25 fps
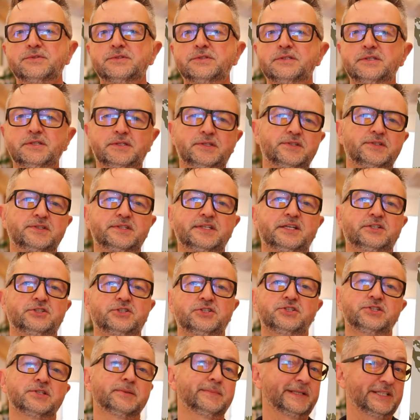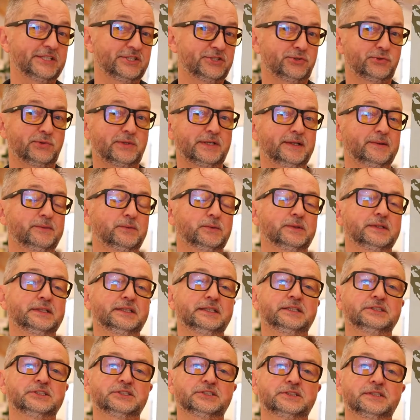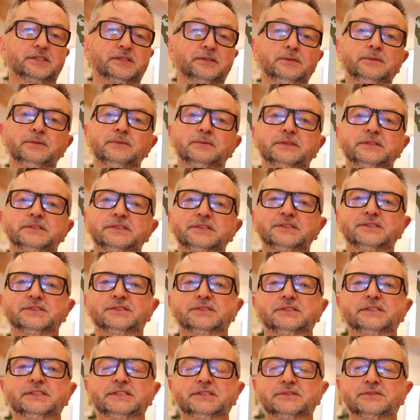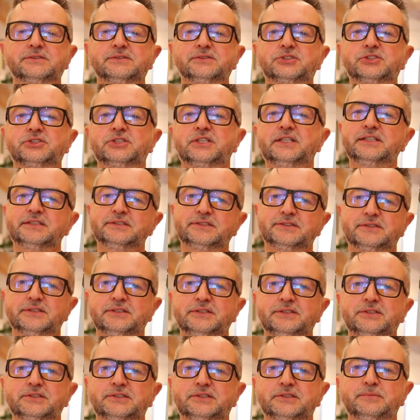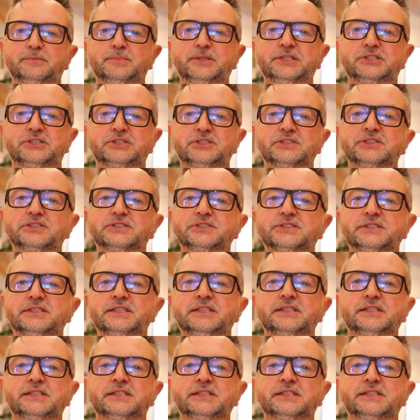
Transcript: This is actually somebody's driveway. I just thought, oh, this is a nice little shot, so I took some pictures.